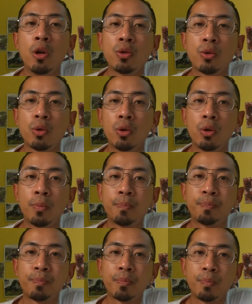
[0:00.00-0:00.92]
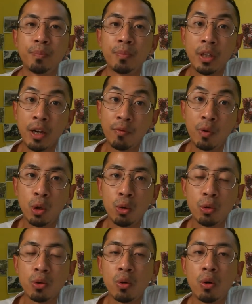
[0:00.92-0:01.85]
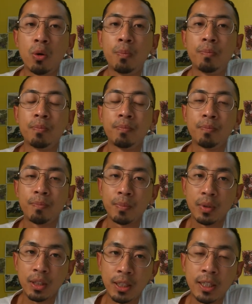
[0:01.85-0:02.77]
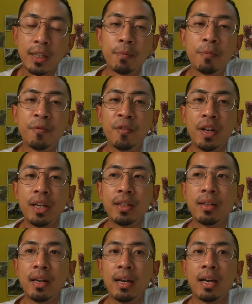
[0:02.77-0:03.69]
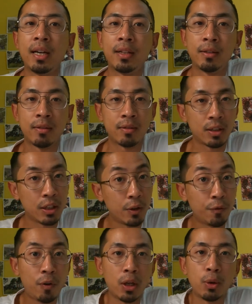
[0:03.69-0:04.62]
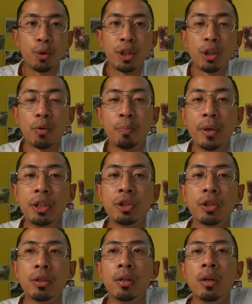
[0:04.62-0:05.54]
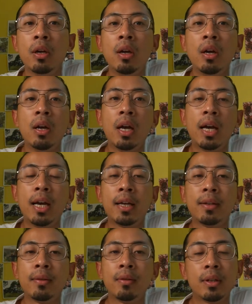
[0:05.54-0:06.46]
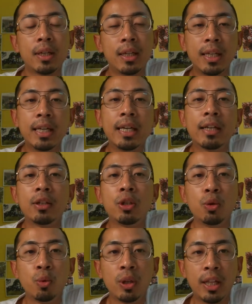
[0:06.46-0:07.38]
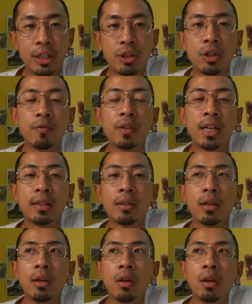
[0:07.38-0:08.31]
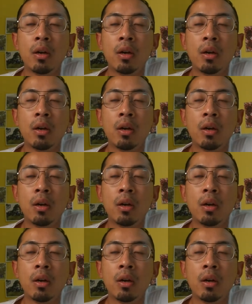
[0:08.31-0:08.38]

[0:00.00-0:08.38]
So never lose hope, keep faith, and keep following your passion. And in the end, you will achieve that.